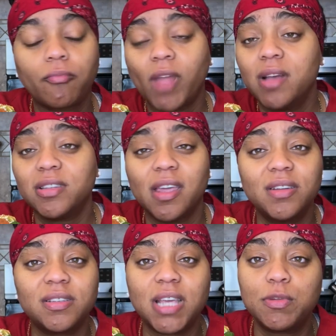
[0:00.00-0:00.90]
Because again, it
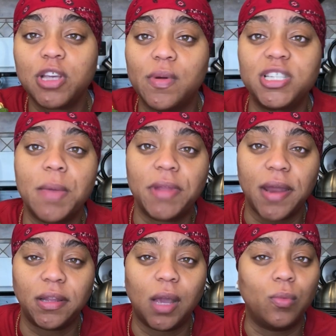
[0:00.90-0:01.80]
just seemed so
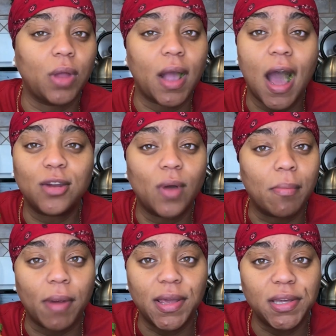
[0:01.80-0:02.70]
intimidating. Like how do I
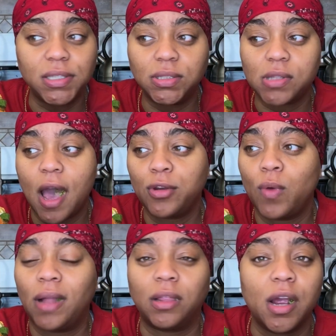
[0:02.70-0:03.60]
break in? How do
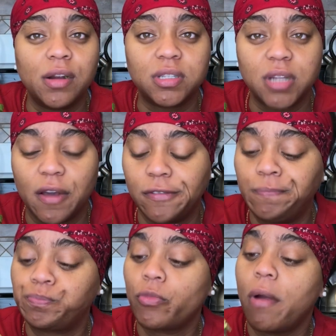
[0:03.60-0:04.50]
I learn stuff
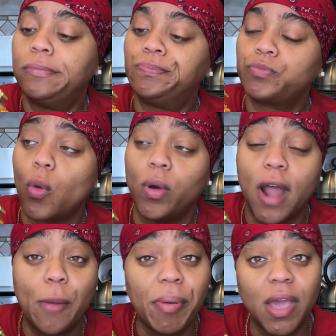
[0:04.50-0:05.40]

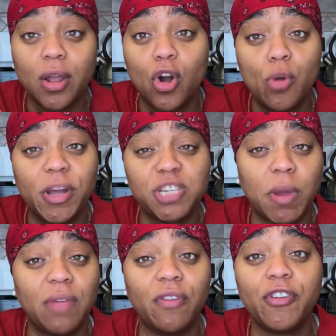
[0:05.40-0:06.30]
without paying a whole bunch of
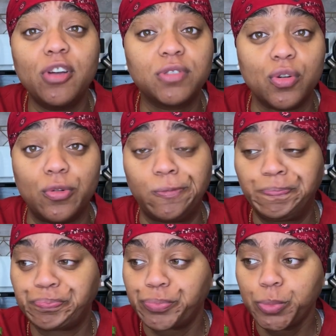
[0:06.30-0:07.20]
money for film school?
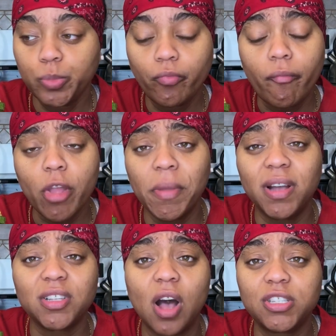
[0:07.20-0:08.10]

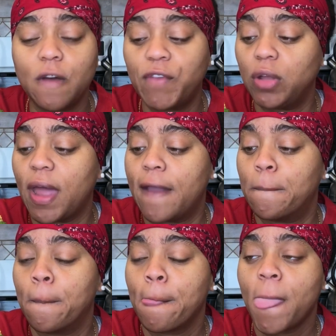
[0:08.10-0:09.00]
Because I also felt like
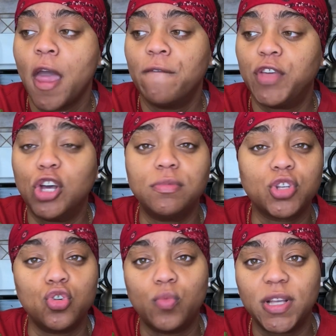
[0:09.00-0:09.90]
film
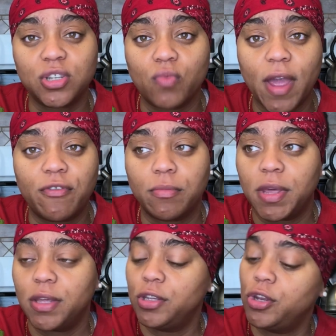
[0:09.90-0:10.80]
school wasn't right for
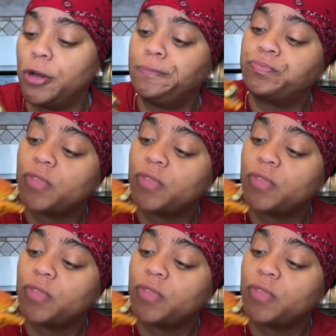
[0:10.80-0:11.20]
me, you know?